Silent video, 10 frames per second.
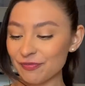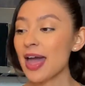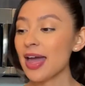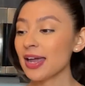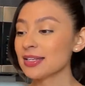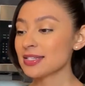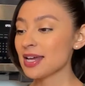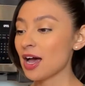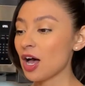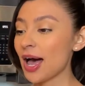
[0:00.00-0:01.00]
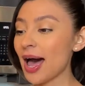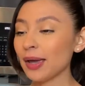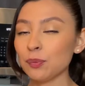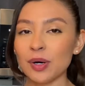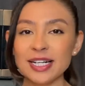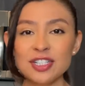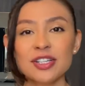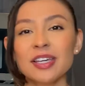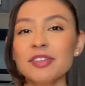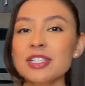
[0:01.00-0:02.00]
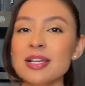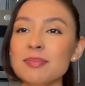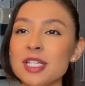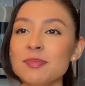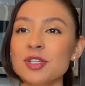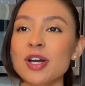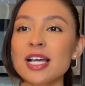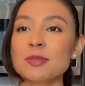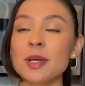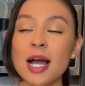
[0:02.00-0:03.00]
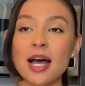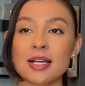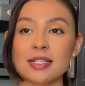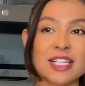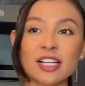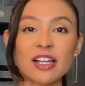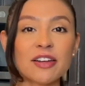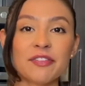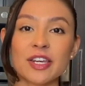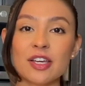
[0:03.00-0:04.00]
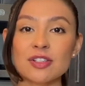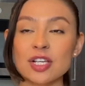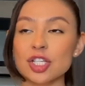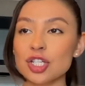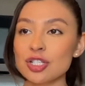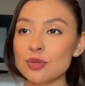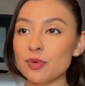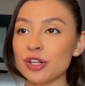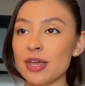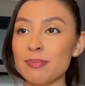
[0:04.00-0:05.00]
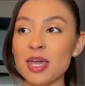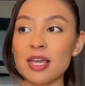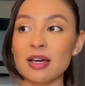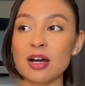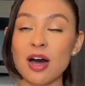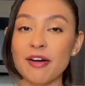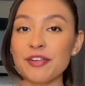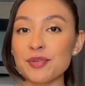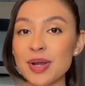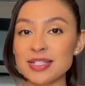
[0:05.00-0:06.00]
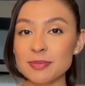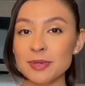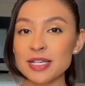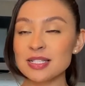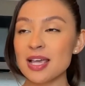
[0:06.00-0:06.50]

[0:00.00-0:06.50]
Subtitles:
And I wanted to give you some tips, you guys, because I've seen a lot of videos on YouTube where they make coffee recipes